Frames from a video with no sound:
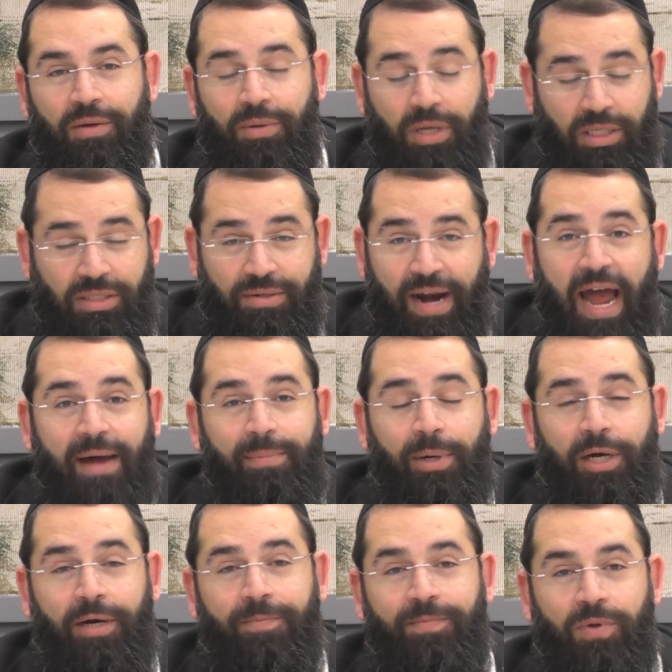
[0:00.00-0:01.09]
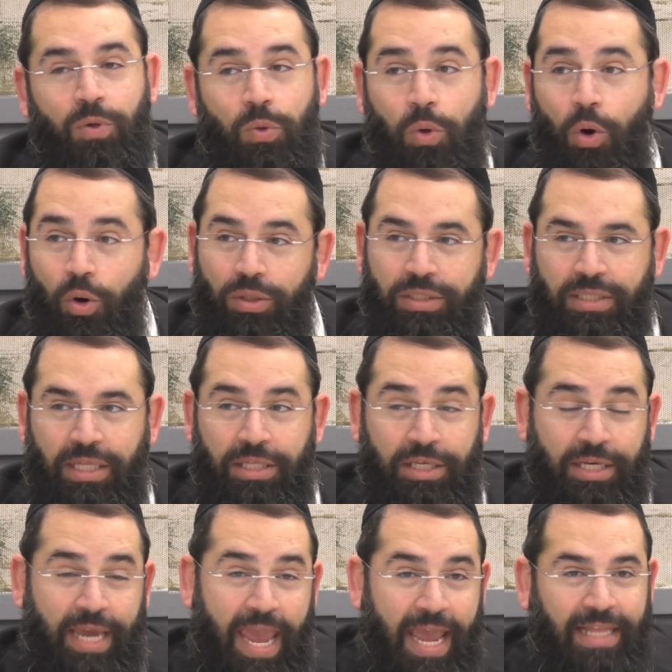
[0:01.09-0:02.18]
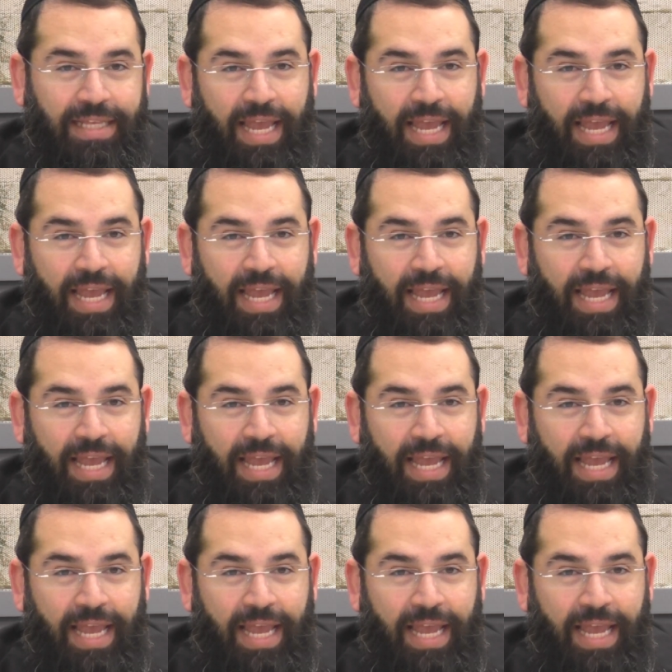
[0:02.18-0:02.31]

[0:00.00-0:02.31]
Because Rabbah, who holds that you can't